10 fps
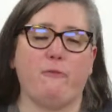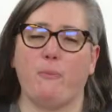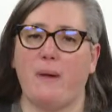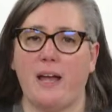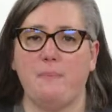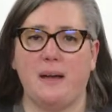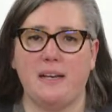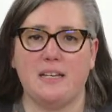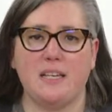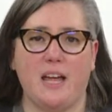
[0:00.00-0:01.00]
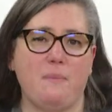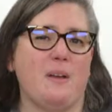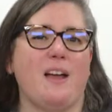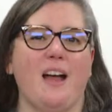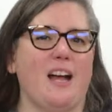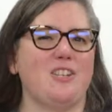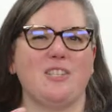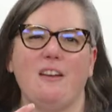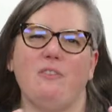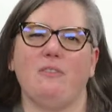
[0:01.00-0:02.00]
For my body type, I
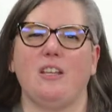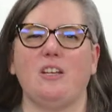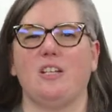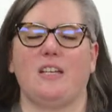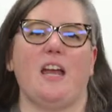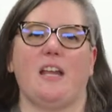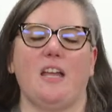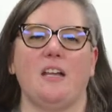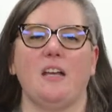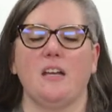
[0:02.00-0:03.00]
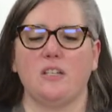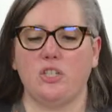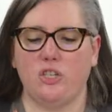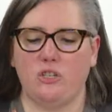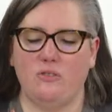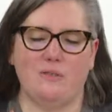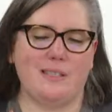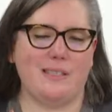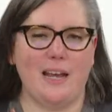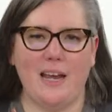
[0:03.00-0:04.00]
just never really could get it to
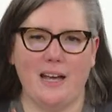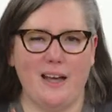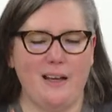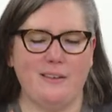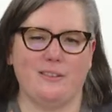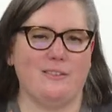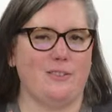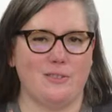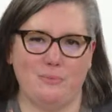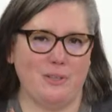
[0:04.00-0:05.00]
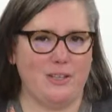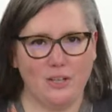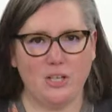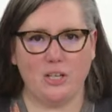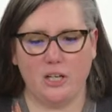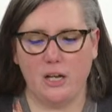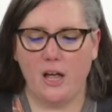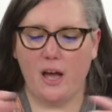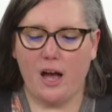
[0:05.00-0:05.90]
stay on or just really look good.